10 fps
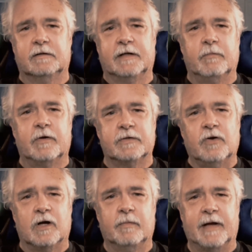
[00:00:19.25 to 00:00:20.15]
And I want to
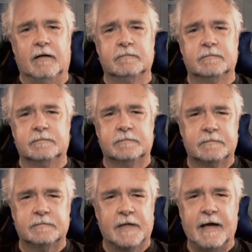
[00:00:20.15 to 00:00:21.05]
talk about
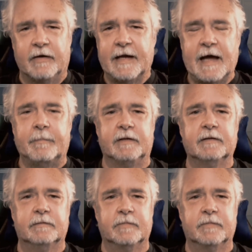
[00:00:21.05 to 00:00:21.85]
how it happened